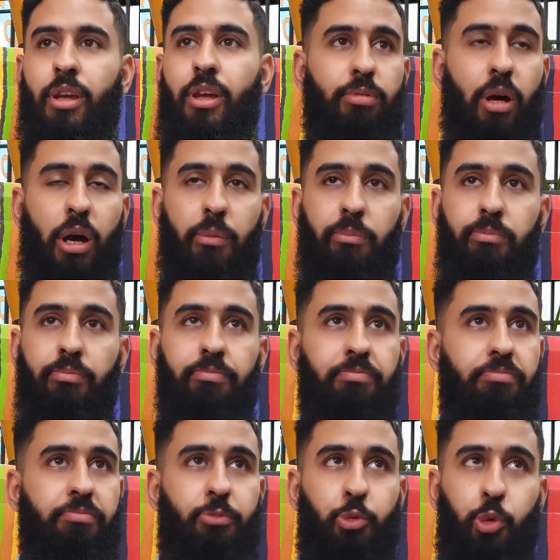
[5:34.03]
I'm
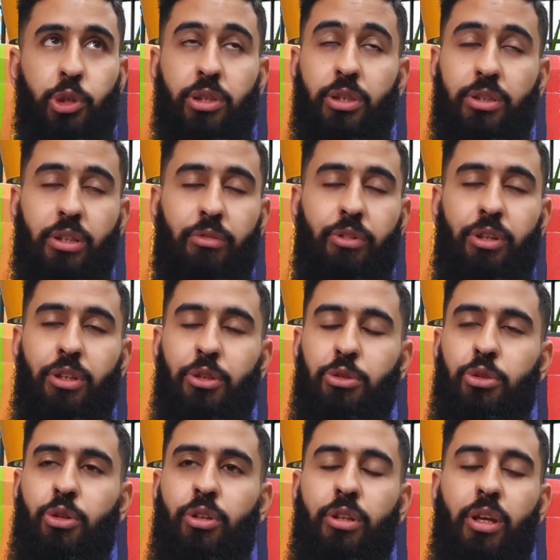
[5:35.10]
27 years
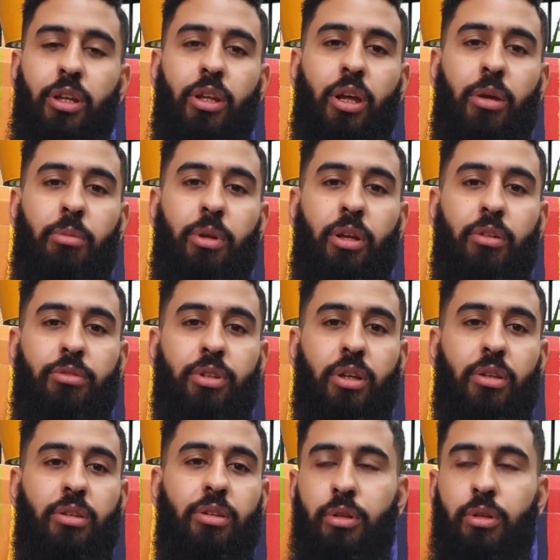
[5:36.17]
old and I believe that